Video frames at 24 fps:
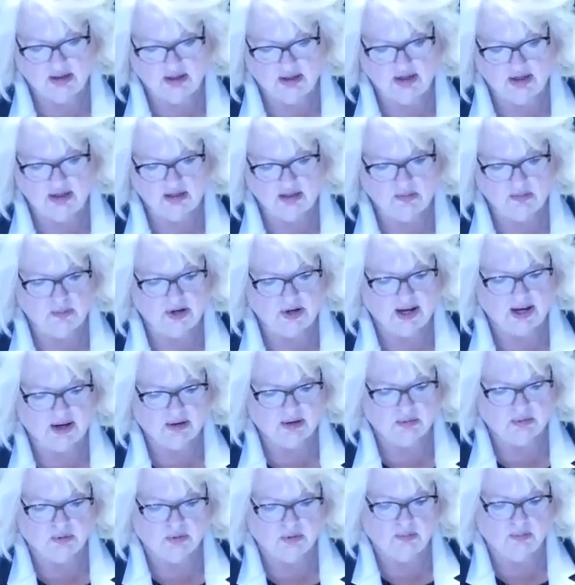These
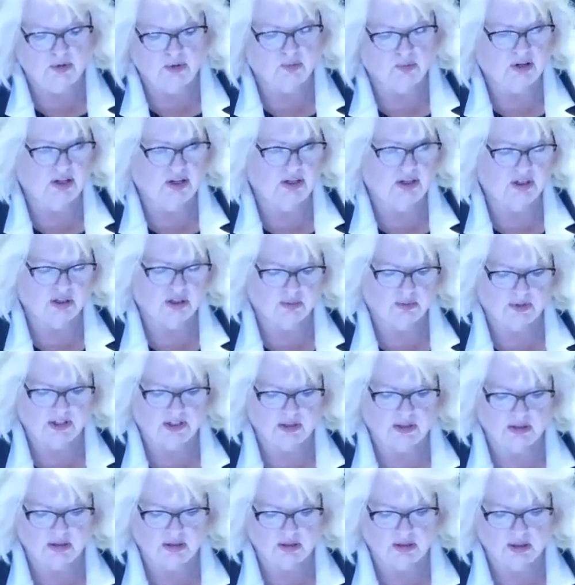backroom
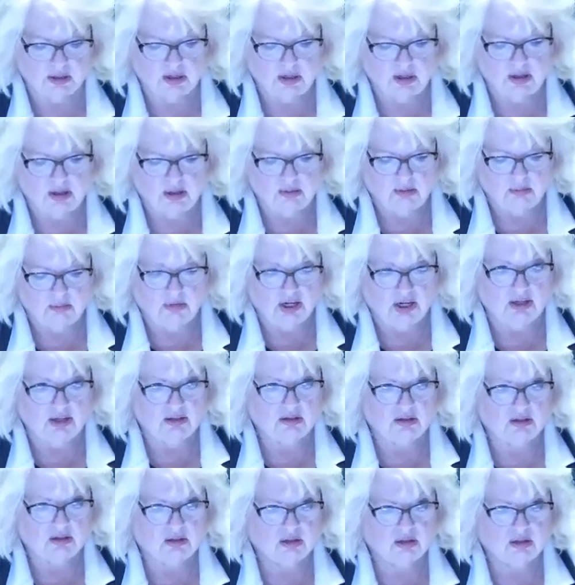arrangements
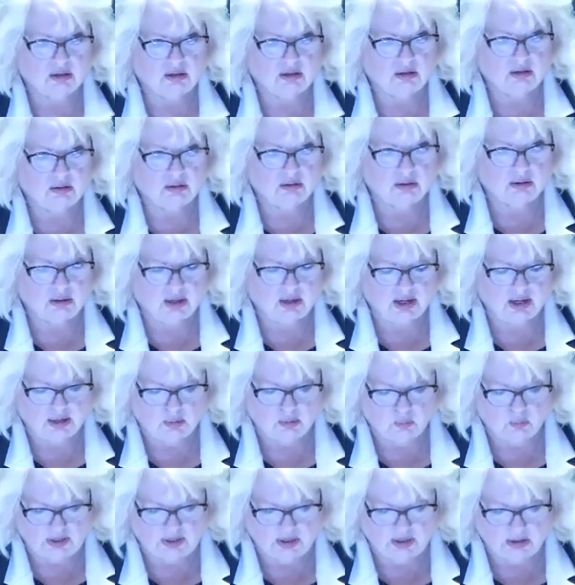must
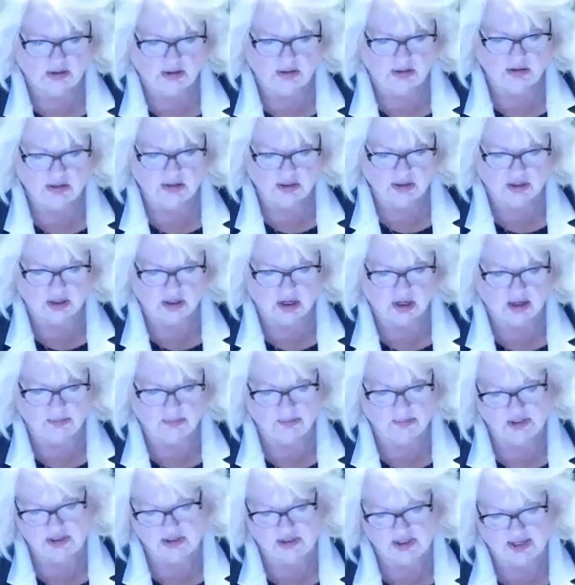and will
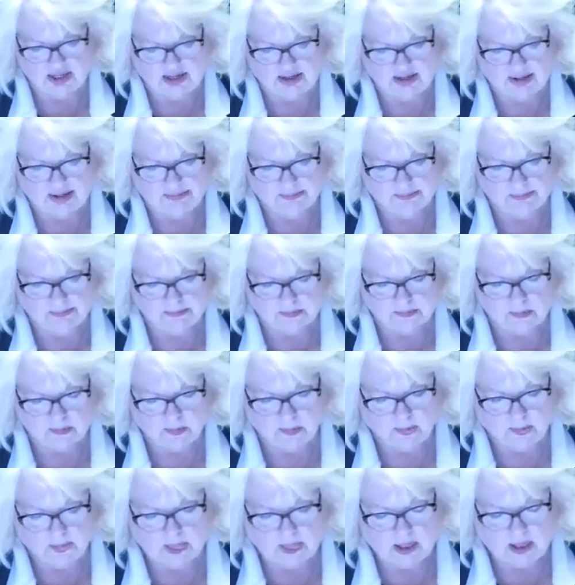stop today.
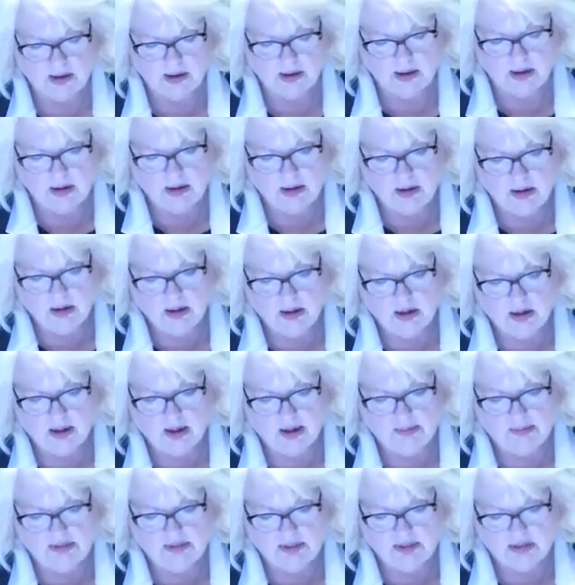I am